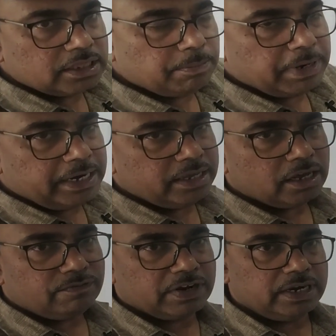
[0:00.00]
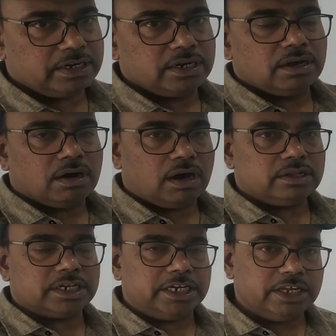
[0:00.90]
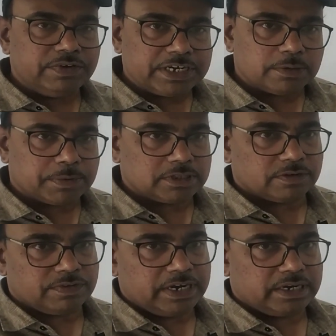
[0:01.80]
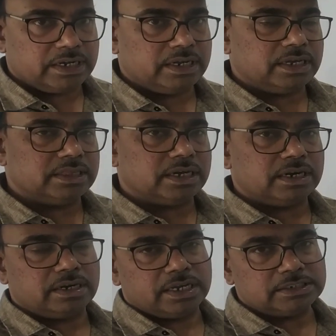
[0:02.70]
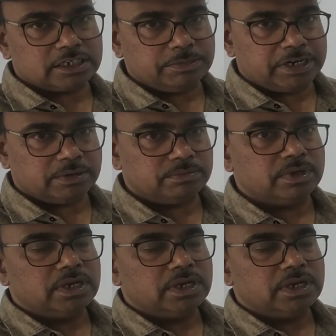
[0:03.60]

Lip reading: The bending of light or the deviated path of light ray in the denser medium